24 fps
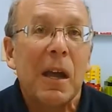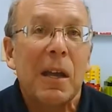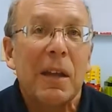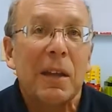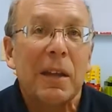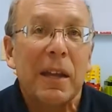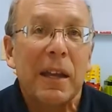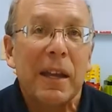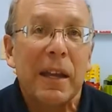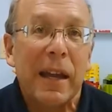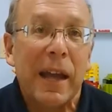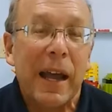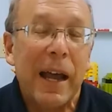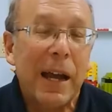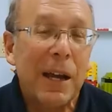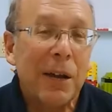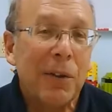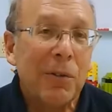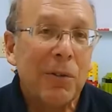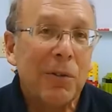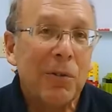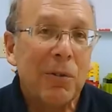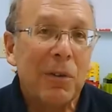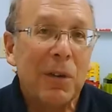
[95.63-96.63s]
that
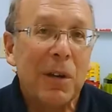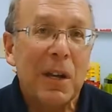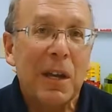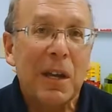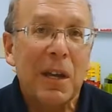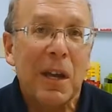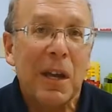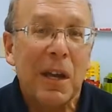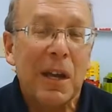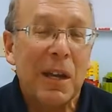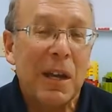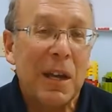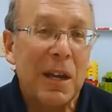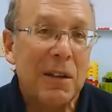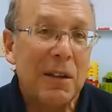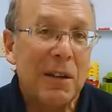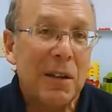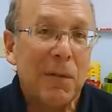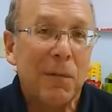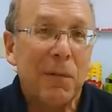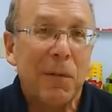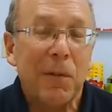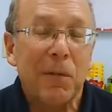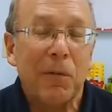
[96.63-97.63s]
actually, in a
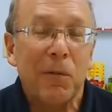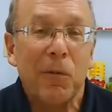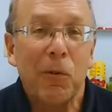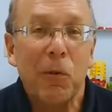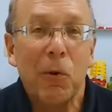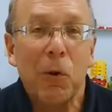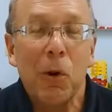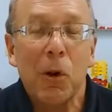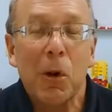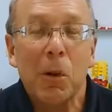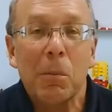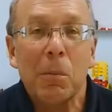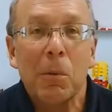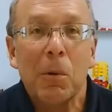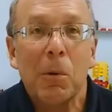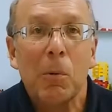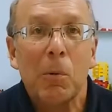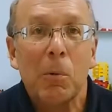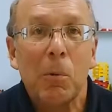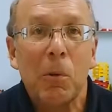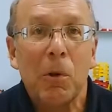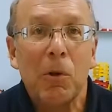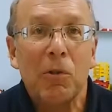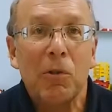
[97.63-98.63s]
different form,
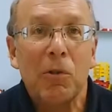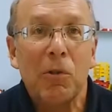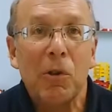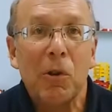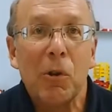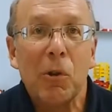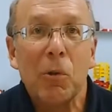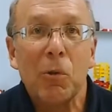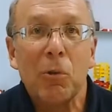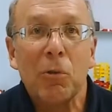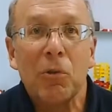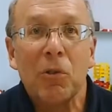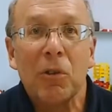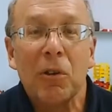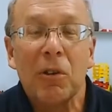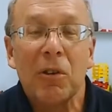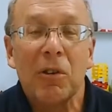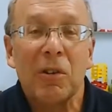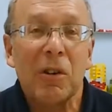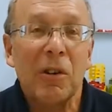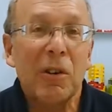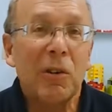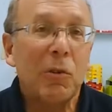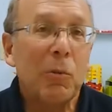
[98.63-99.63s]
was used to
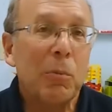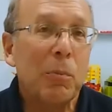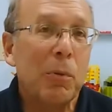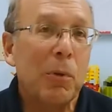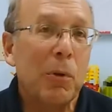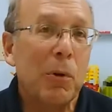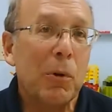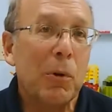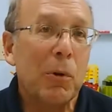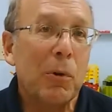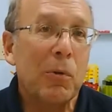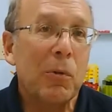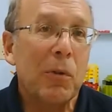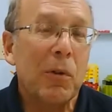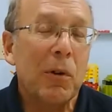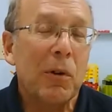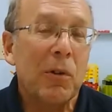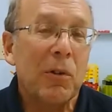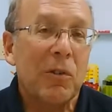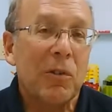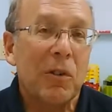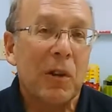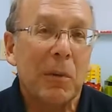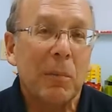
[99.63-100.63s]
disprove
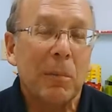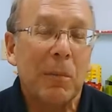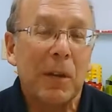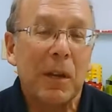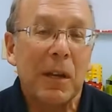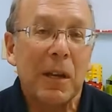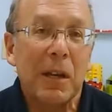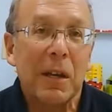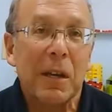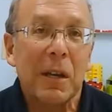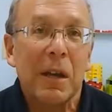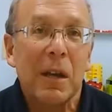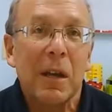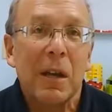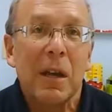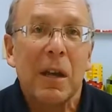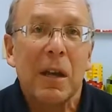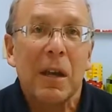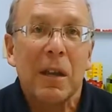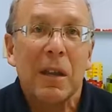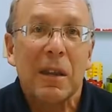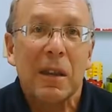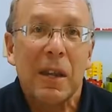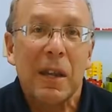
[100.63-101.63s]
something
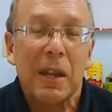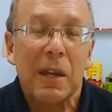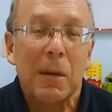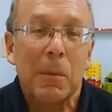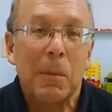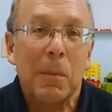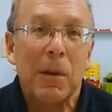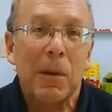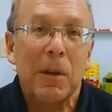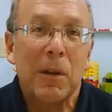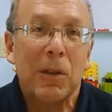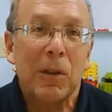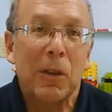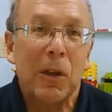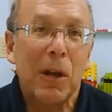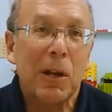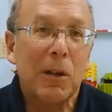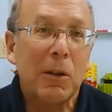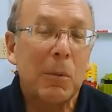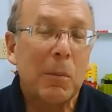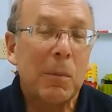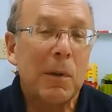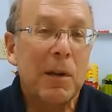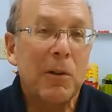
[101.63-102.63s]
that had been
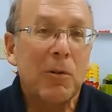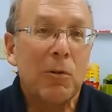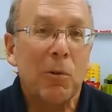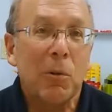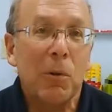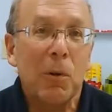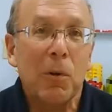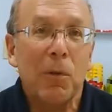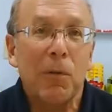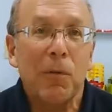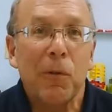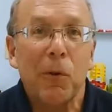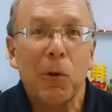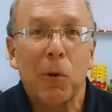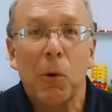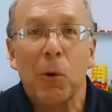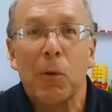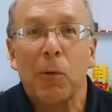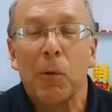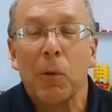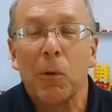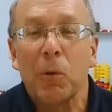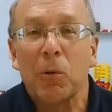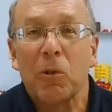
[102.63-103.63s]
thought to be true for
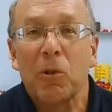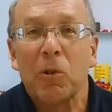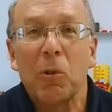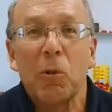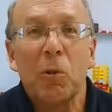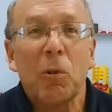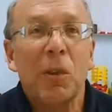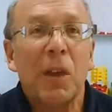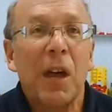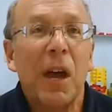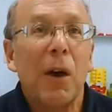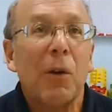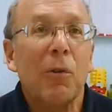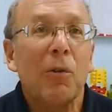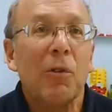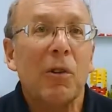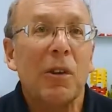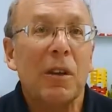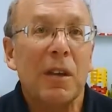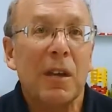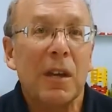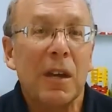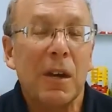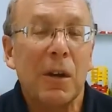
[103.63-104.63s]
over
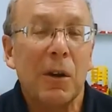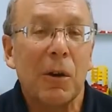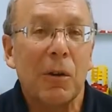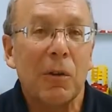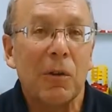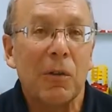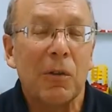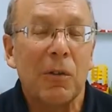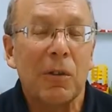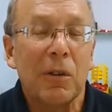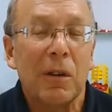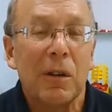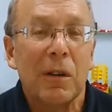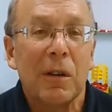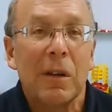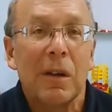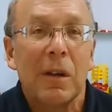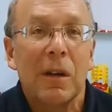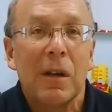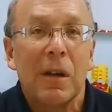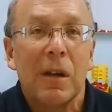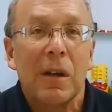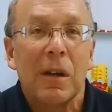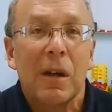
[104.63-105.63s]
2,000 years.
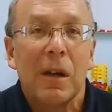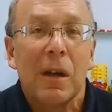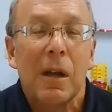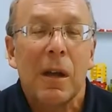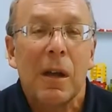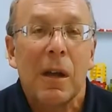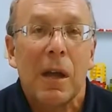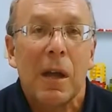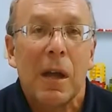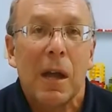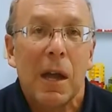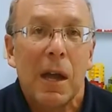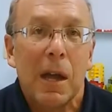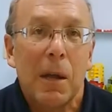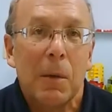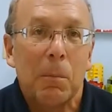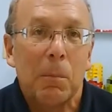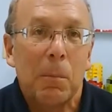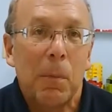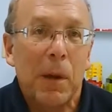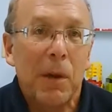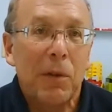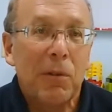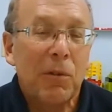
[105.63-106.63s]

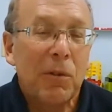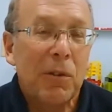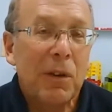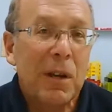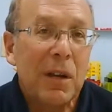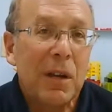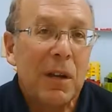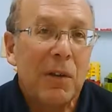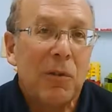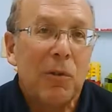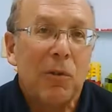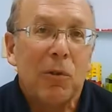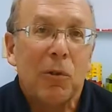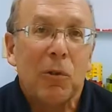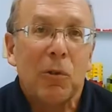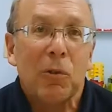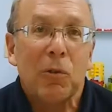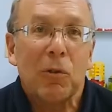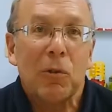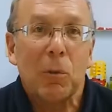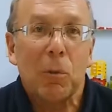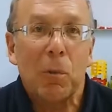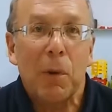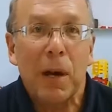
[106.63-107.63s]
And basically, it
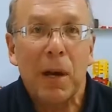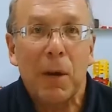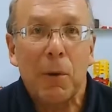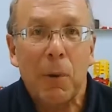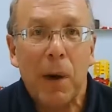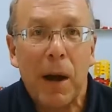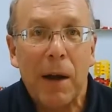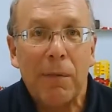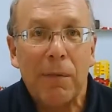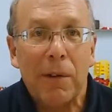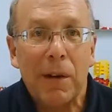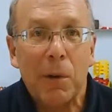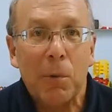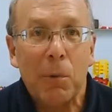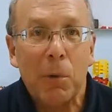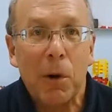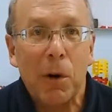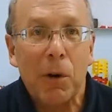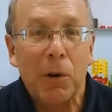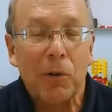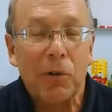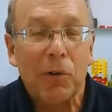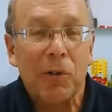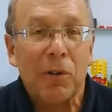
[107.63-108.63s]
concerns the way gravity
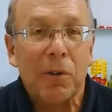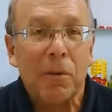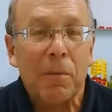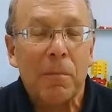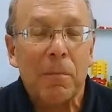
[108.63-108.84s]
works.